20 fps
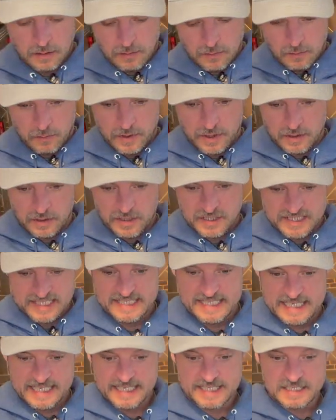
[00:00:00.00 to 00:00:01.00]
We're gonna
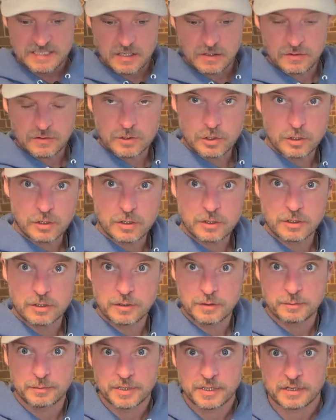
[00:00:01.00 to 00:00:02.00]
sit it on
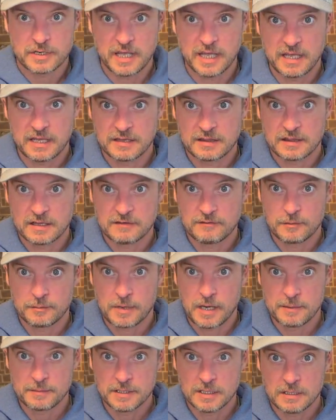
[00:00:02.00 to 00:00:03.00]
our beer can, think of a
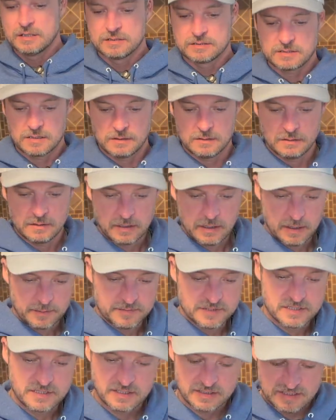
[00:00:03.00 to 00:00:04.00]
bobby. So I'm
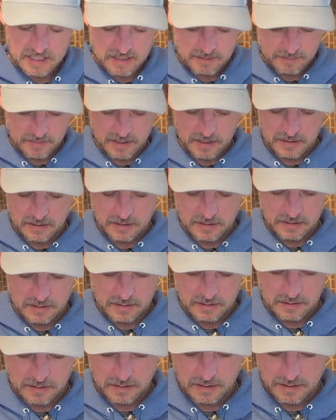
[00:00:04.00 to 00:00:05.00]
just gonna take my
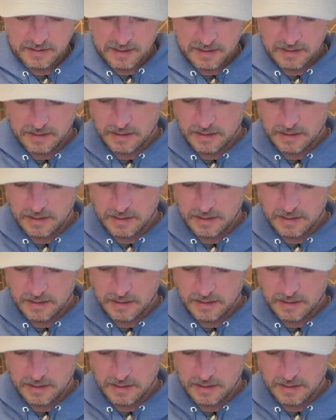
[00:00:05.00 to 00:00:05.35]
thing